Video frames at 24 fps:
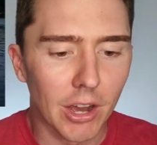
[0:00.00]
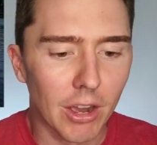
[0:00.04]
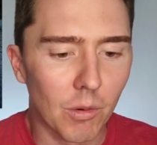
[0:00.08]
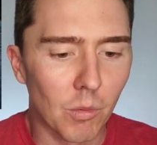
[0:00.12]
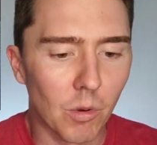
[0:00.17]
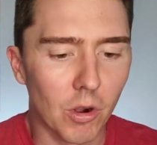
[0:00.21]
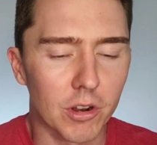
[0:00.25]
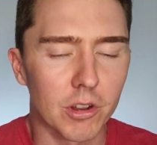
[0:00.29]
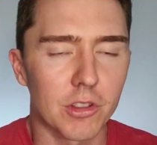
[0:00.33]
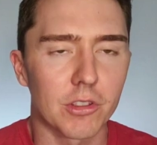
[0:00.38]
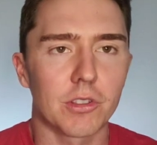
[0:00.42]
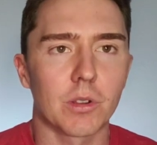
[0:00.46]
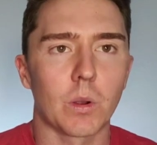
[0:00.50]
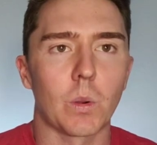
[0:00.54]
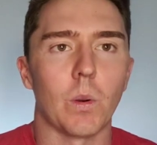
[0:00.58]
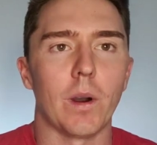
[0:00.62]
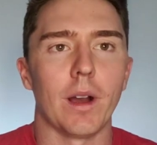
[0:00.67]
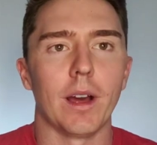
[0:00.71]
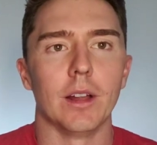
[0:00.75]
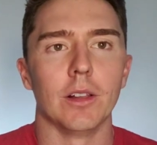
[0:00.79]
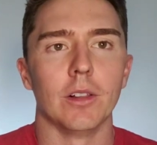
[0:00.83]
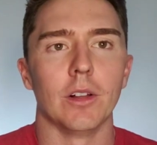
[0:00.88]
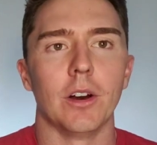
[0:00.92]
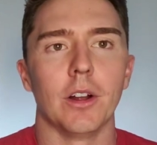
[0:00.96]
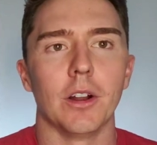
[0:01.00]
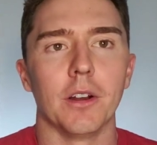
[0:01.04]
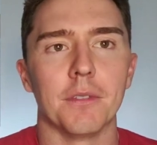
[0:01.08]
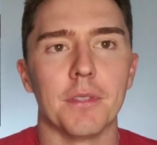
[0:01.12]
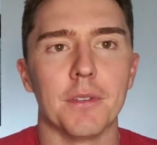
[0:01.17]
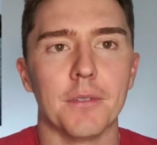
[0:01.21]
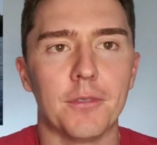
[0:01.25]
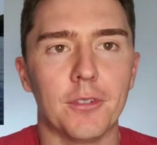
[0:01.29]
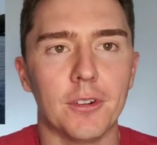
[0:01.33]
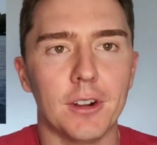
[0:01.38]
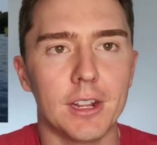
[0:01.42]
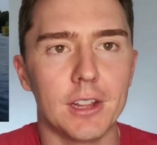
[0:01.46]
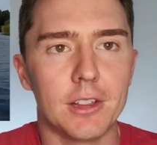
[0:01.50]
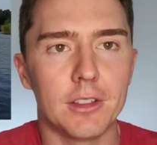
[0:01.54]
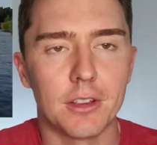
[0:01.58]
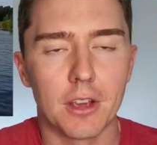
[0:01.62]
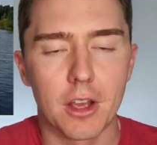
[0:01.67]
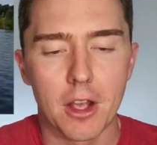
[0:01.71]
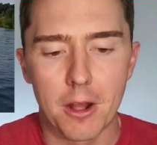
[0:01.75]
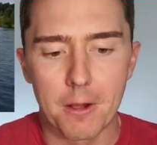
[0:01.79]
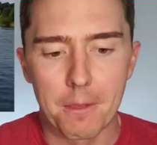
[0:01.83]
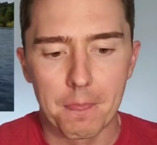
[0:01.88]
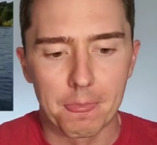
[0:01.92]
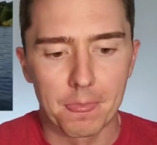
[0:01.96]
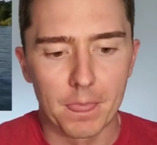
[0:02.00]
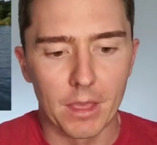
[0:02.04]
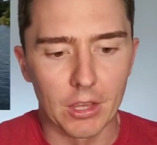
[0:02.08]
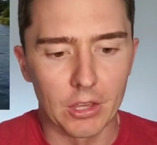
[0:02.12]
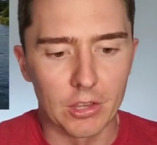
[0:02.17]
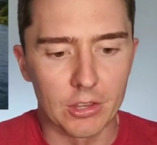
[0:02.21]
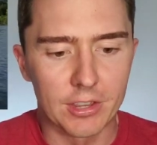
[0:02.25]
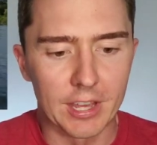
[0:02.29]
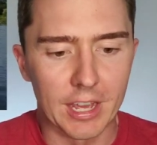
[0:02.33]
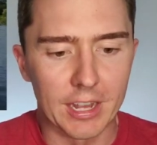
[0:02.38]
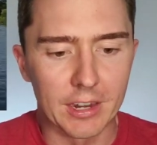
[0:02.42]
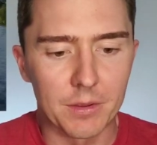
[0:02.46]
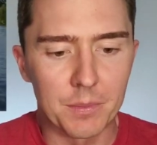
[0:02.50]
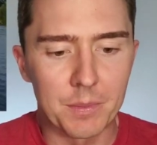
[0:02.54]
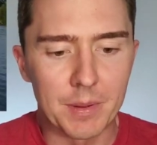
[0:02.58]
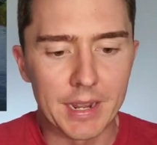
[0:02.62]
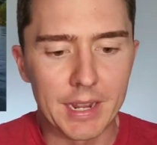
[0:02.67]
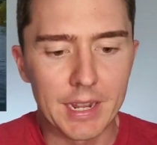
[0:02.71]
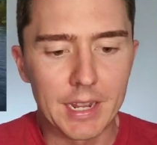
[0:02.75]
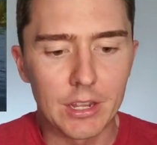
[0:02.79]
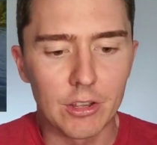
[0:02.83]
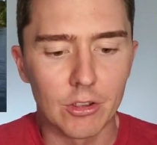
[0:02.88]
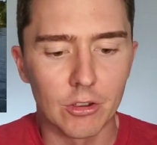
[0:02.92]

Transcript: I watched quite a lot of the footage that you sent me.